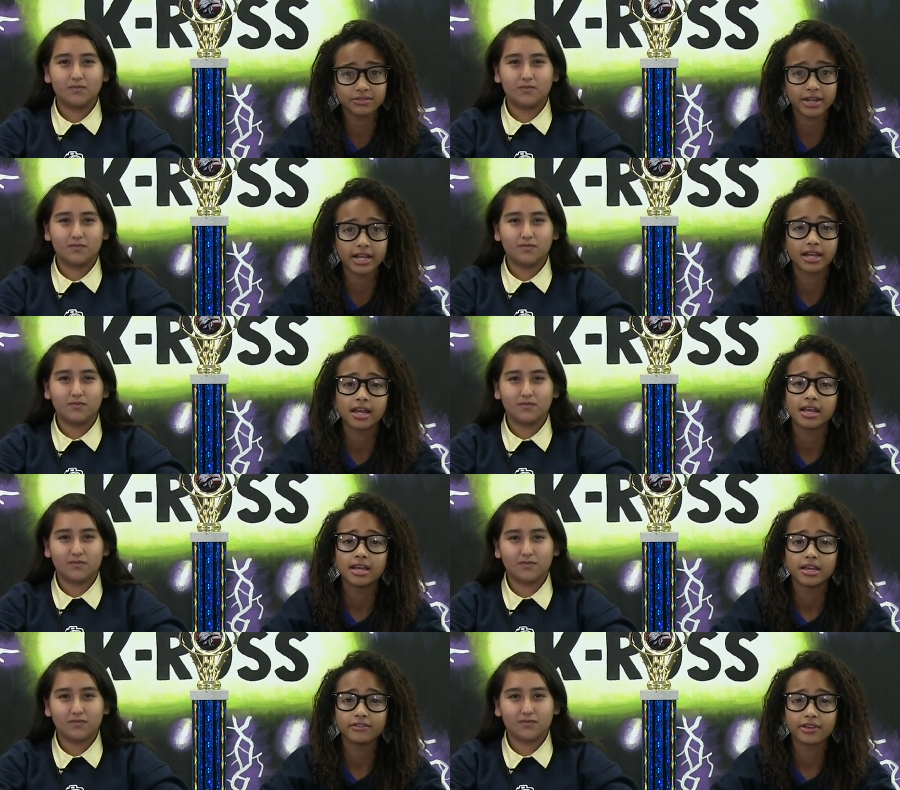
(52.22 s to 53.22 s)
Speaker 1: Wright.
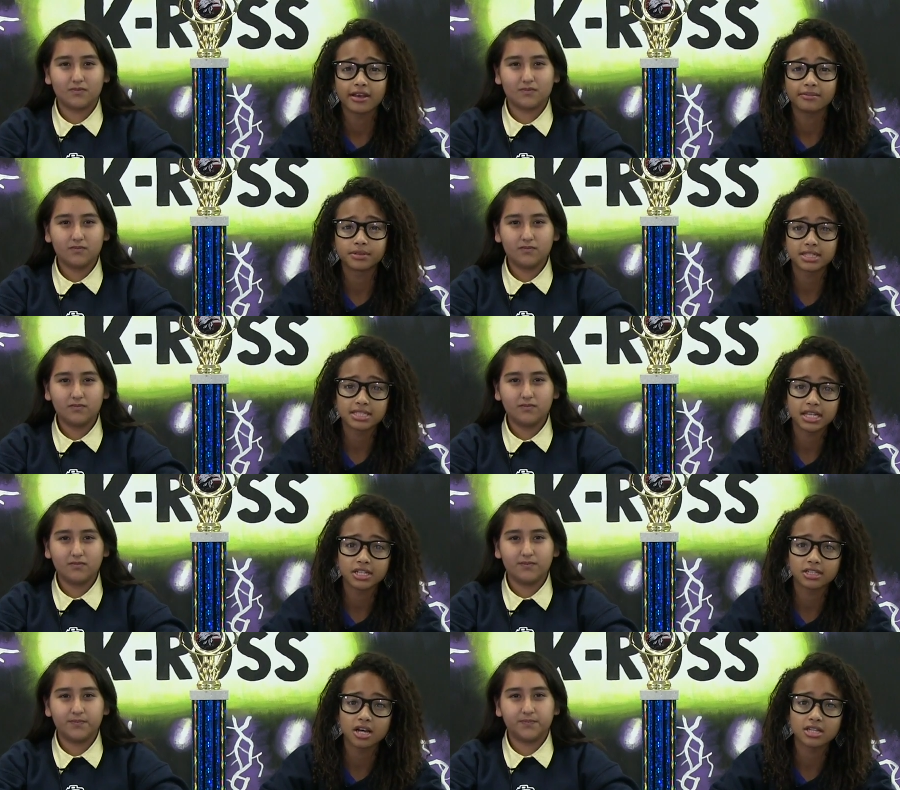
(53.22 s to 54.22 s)
If you have books that are
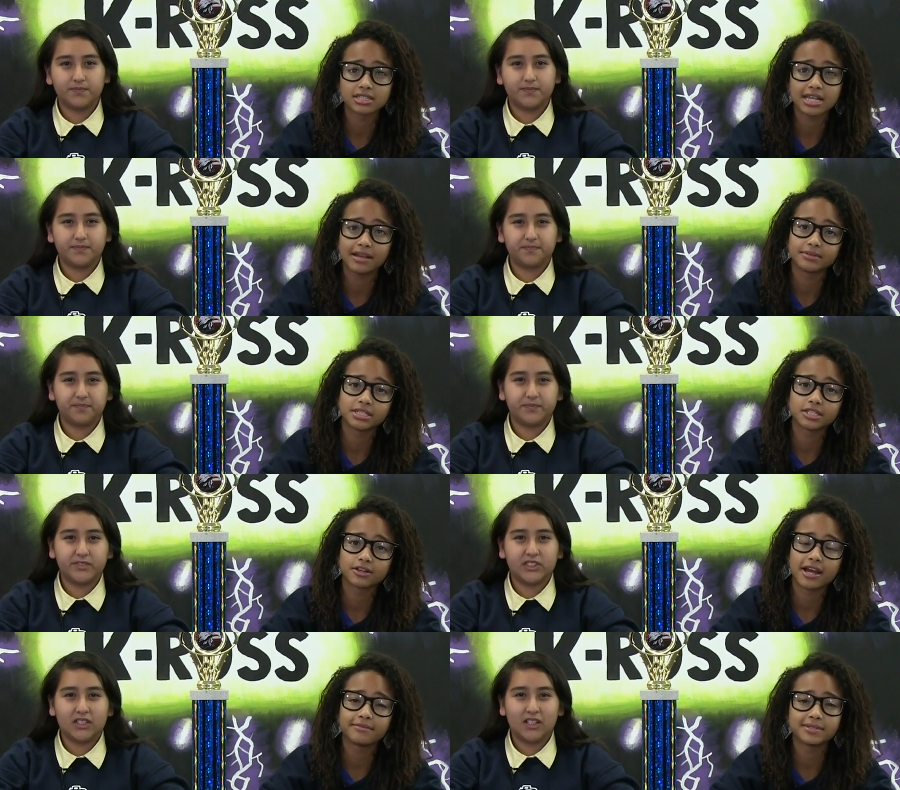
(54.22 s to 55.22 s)
lost, damaged, or
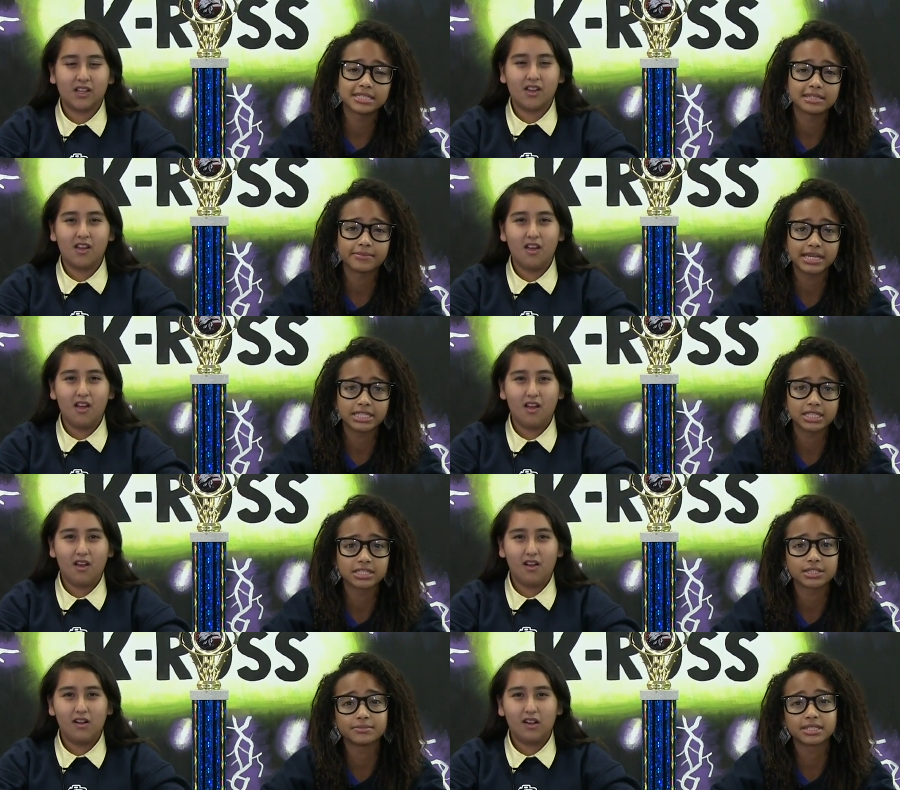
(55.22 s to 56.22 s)
have missing pages, you
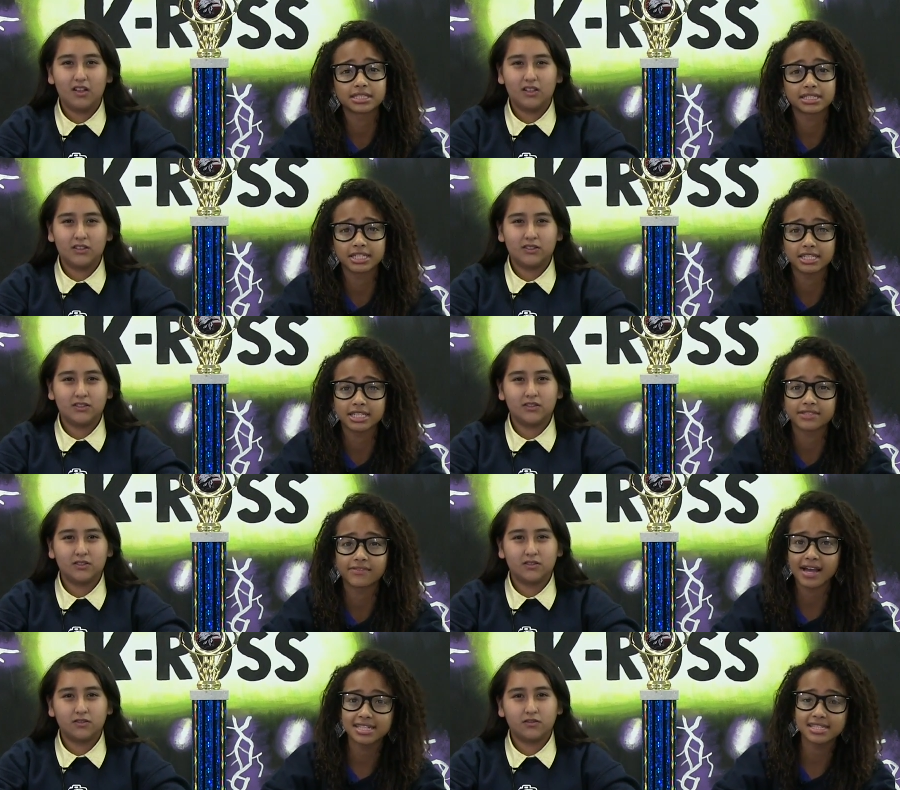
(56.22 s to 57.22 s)
must clear these
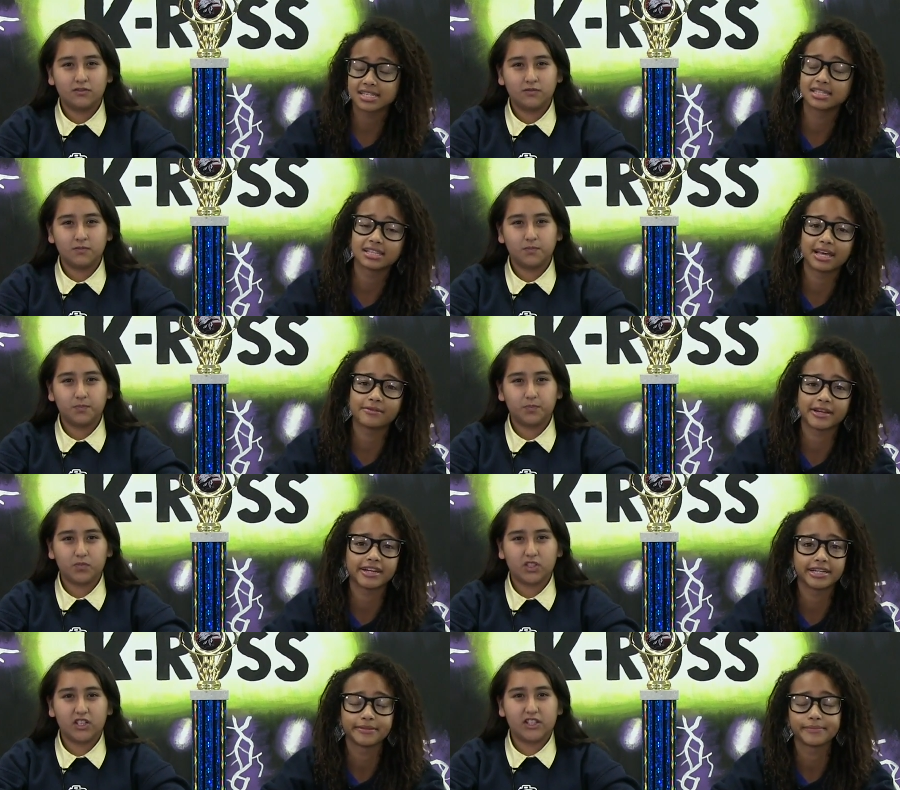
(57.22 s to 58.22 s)
fines in the library.
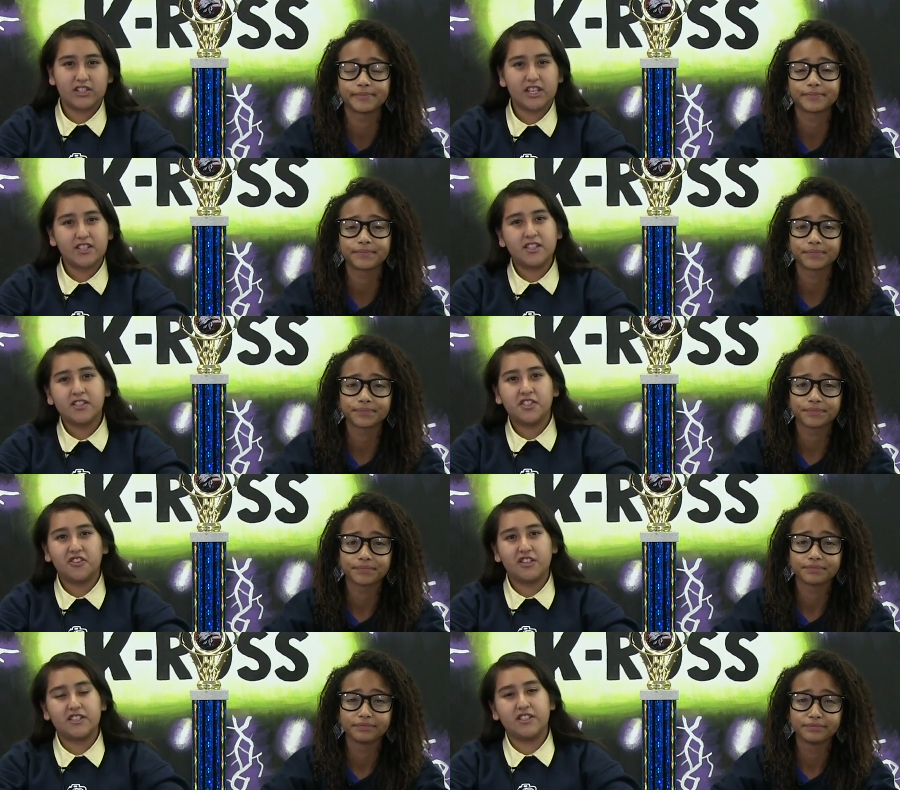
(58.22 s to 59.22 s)
Speaker 2: Attention
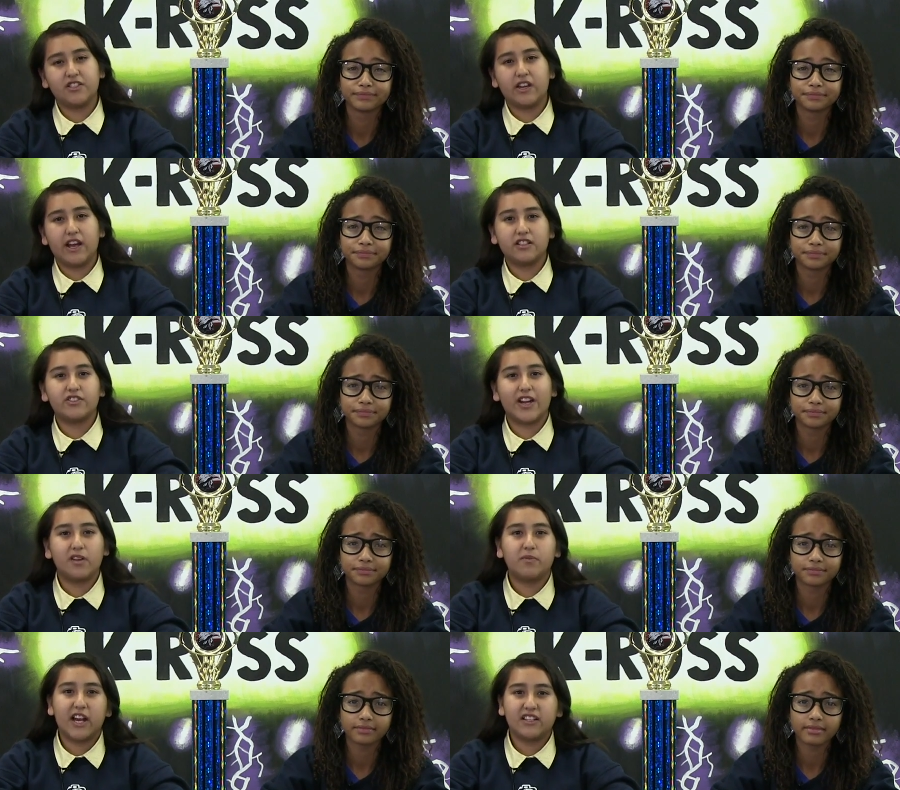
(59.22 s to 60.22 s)
students in track. Track
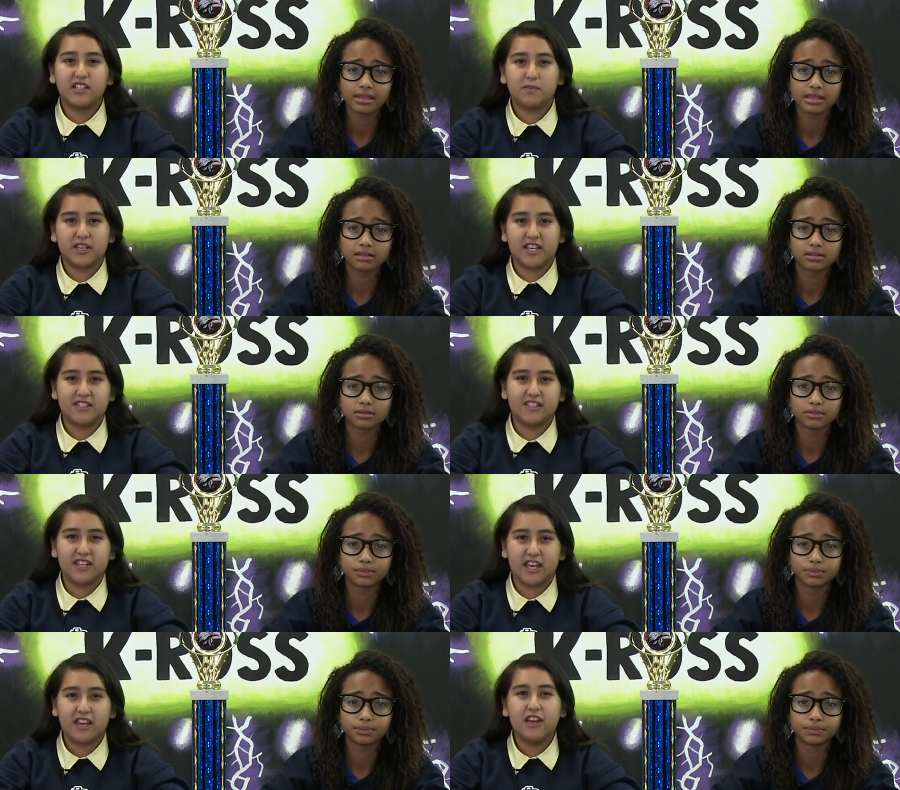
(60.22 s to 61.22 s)
practice begins
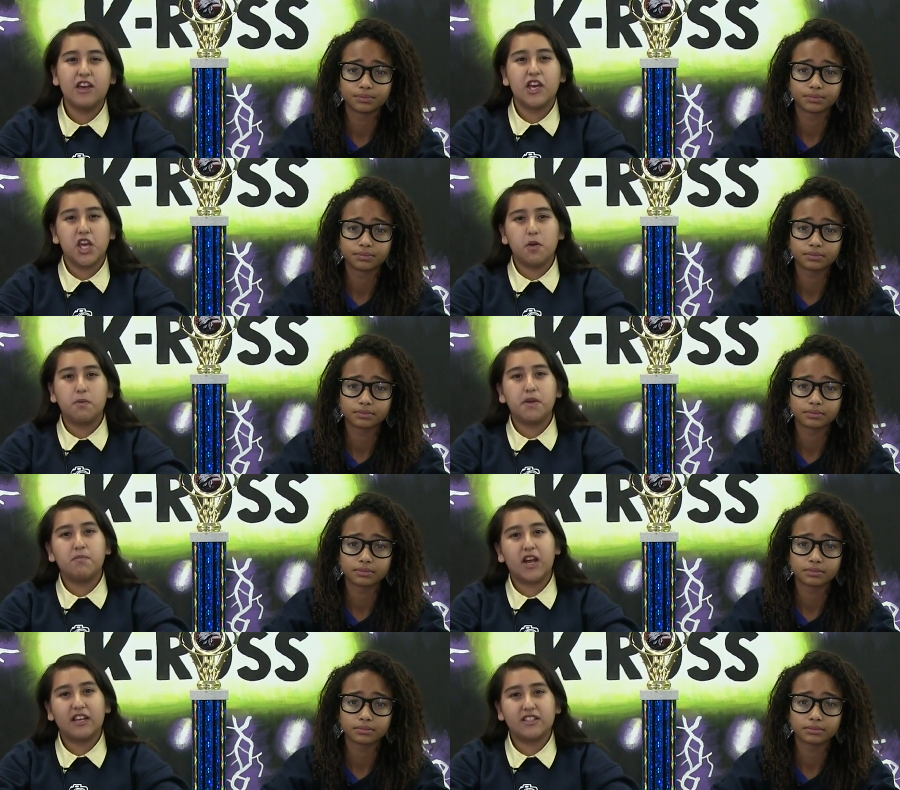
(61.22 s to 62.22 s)
today. You will be
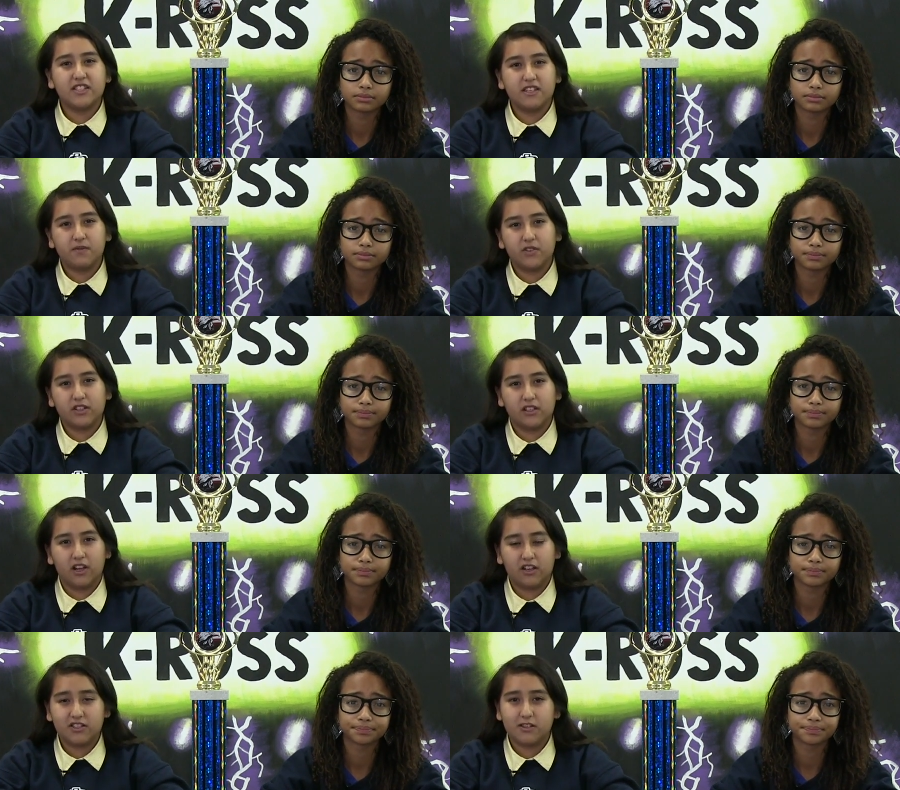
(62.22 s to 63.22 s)
practicing for the long
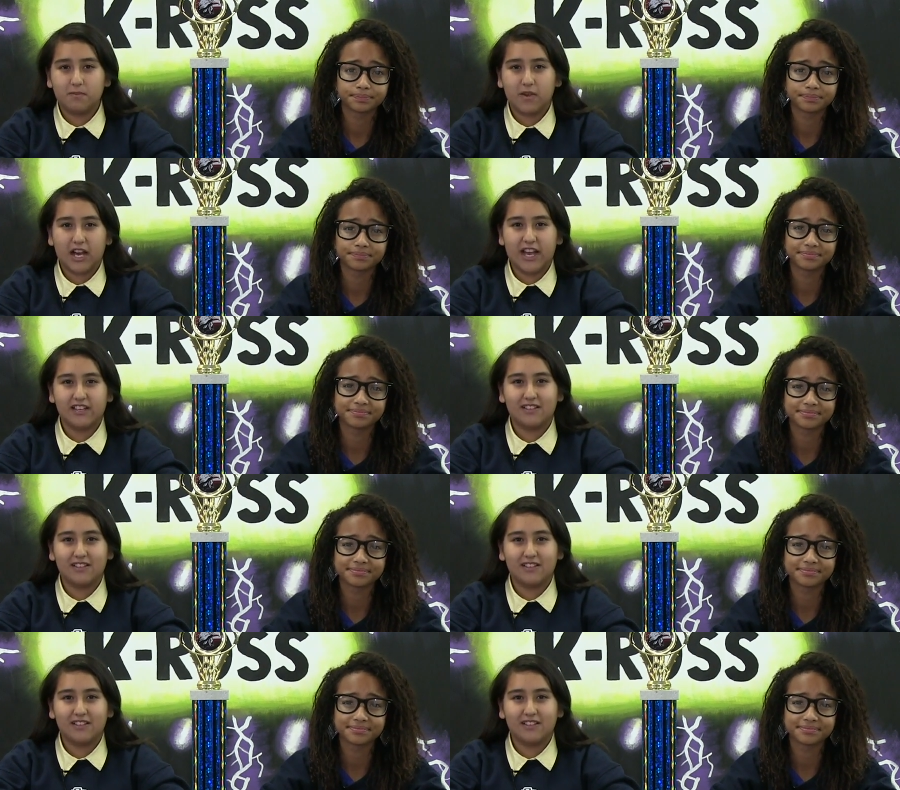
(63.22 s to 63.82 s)
jump, high,